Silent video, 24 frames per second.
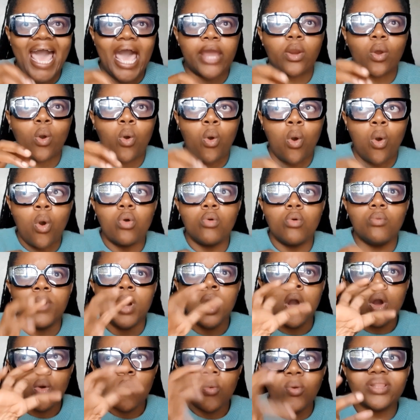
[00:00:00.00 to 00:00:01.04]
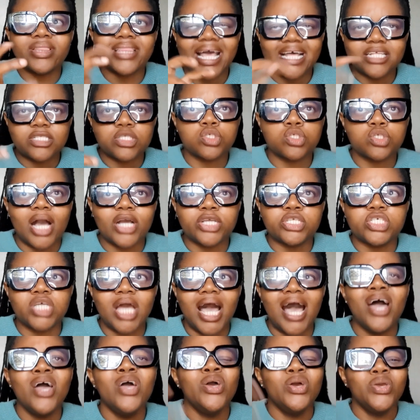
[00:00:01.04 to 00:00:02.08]
at home with that
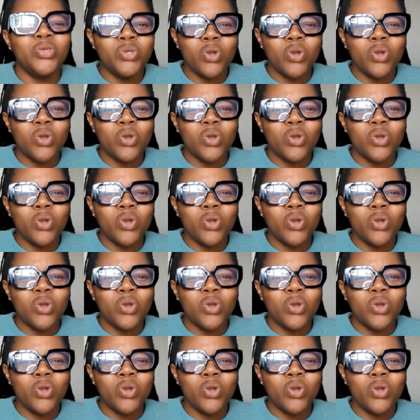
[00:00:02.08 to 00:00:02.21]
structure,